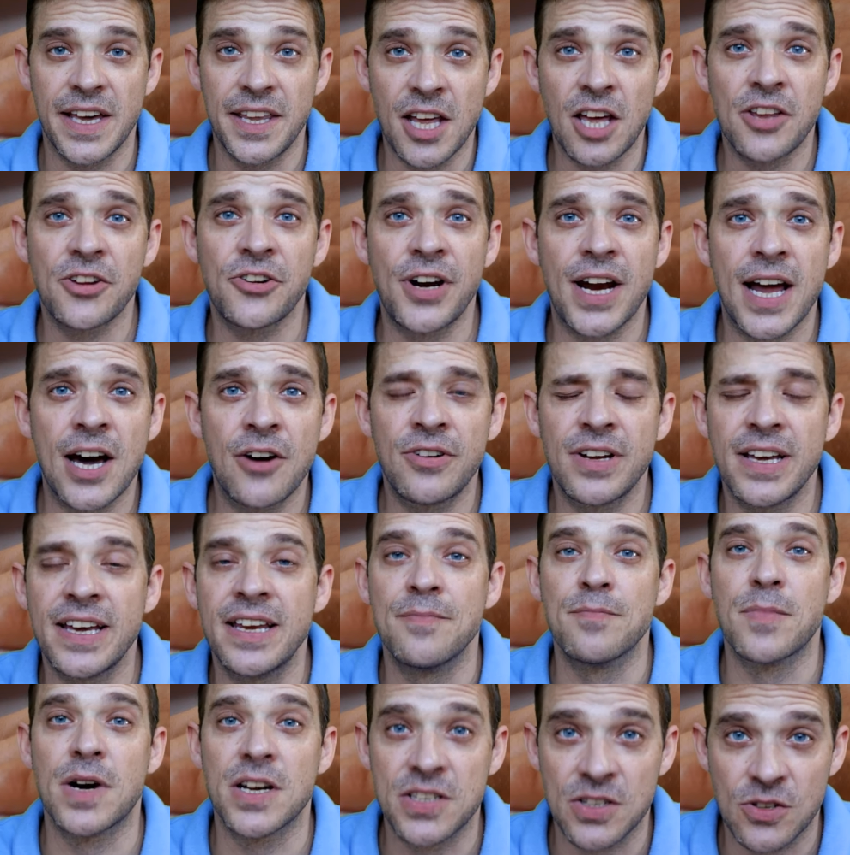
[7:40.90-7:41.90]
Another noun
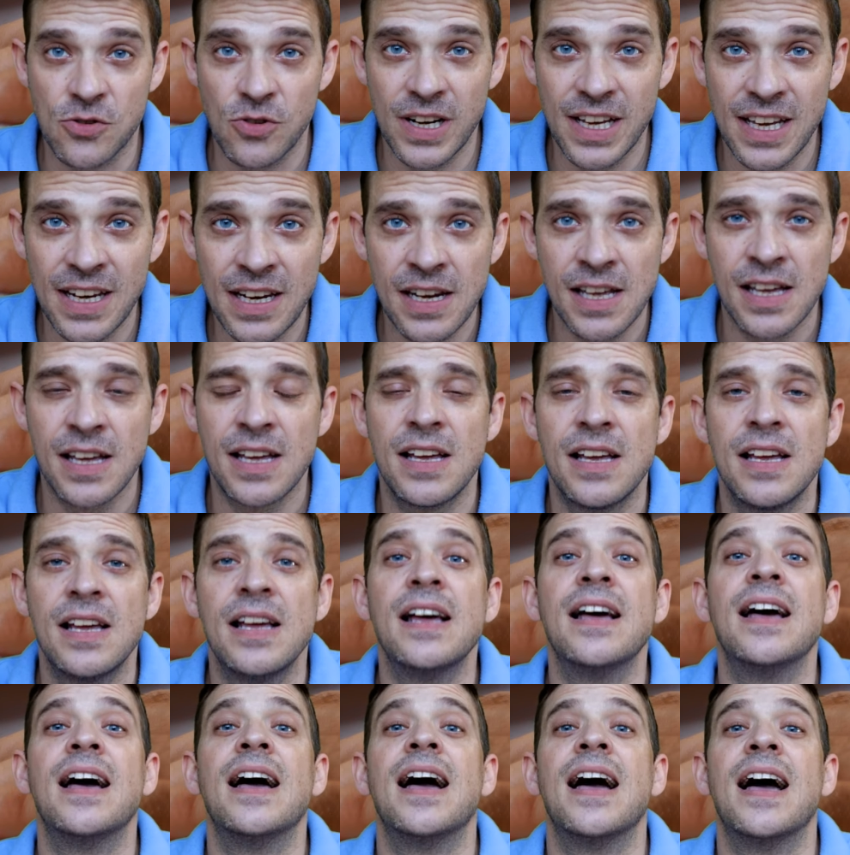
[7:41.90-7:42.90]
in maskulin.
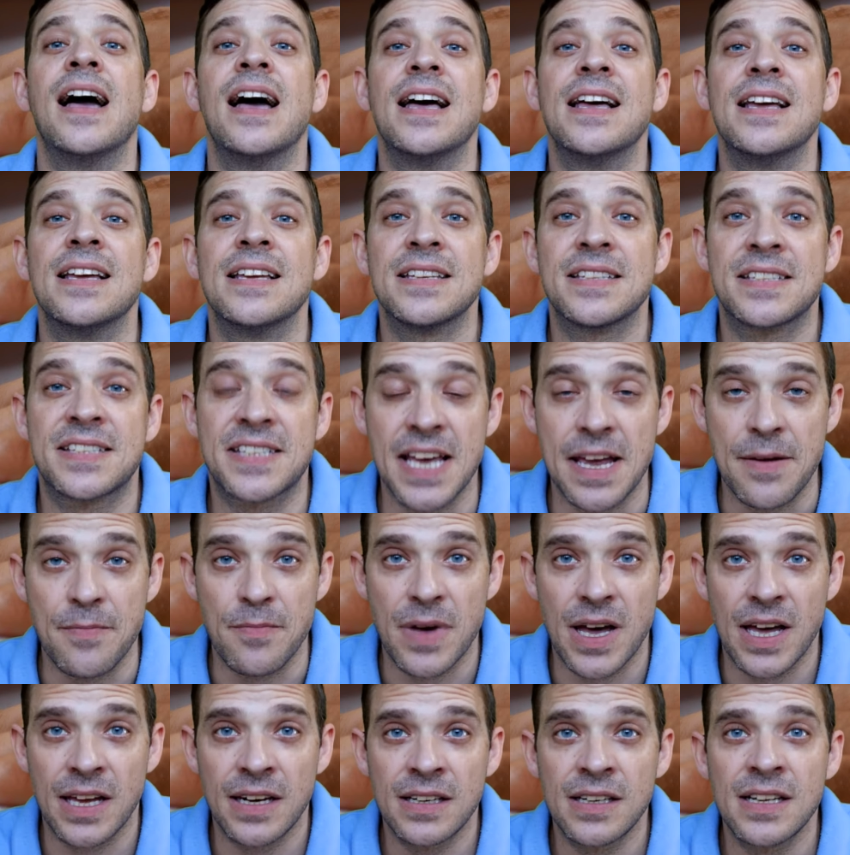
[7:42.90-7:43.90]

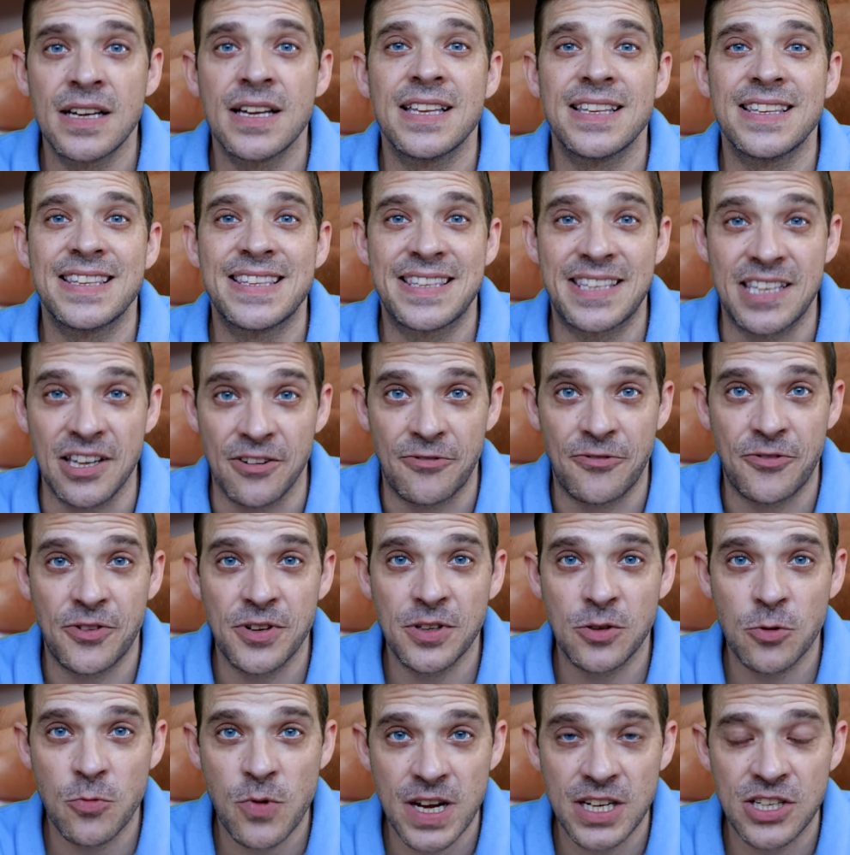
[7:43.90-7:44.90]
Same man,
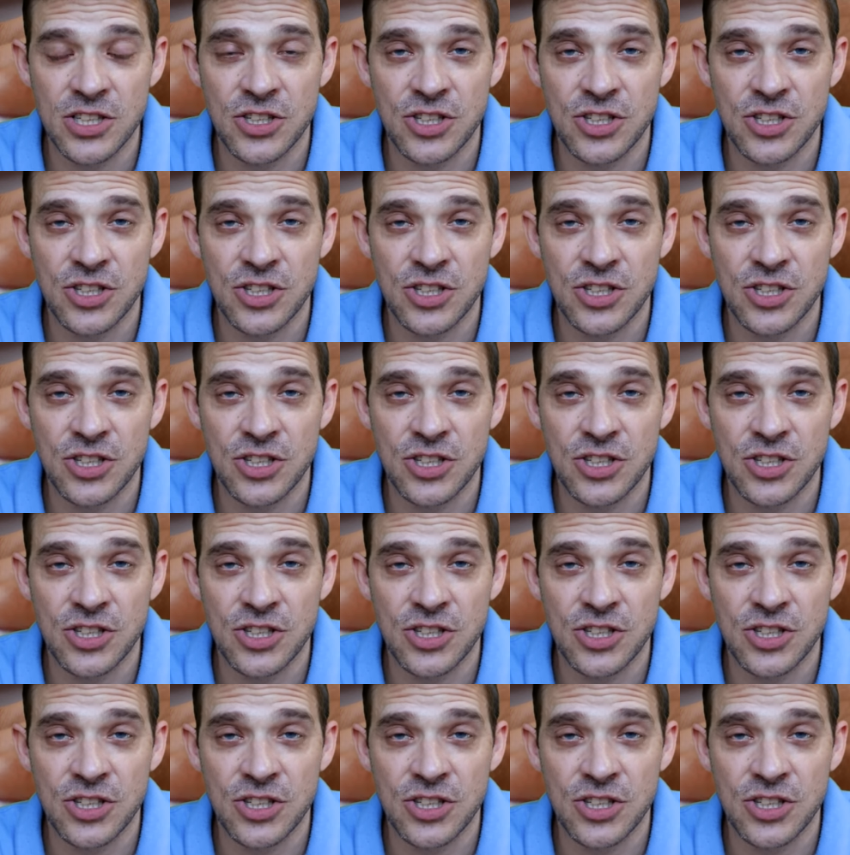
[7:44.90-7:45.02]
different